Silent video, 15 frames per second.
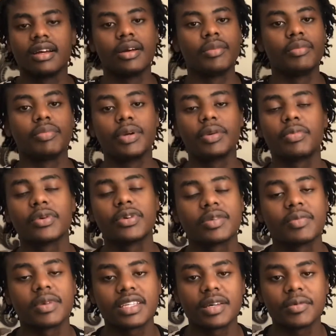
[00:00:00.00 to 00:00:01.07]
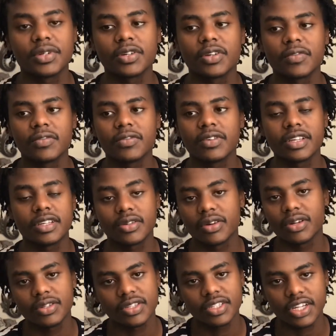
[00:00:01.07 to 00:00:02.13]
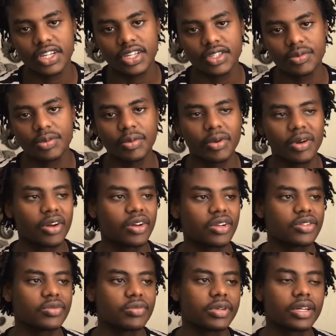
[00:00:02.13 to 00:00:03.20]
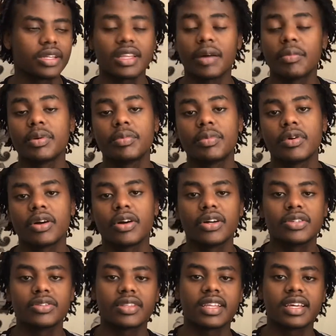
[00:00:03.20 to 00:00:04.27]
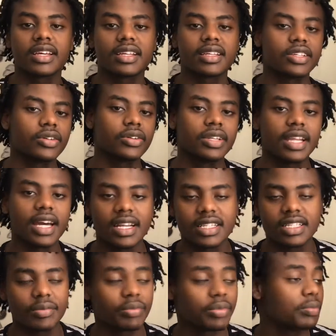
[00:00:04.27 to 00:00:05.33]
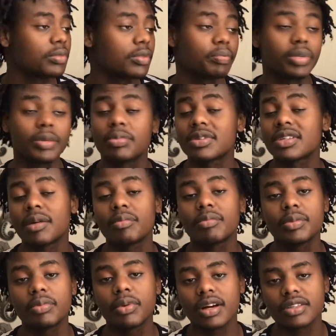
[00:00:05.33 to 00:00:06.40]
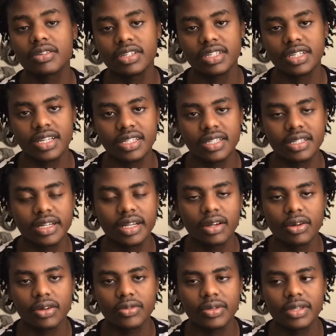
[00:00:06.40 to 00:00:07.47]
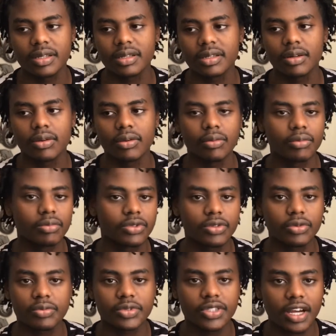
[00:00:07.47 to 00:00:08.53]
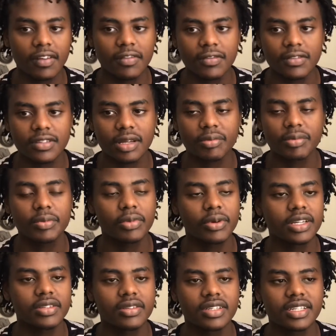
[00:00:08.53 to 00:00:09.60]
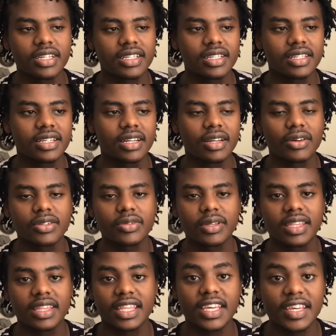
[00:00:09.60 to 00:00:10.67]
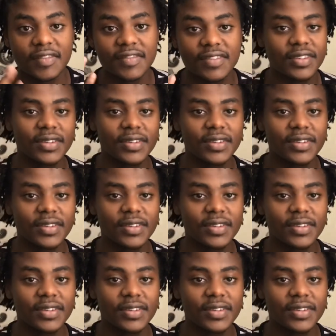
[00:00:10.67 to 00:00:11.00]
People's perception of you is going to change. People are going to think you're dirty. Some people associate dreadlocks with mtu mchafu. Some people associate dreadlocks with thieves.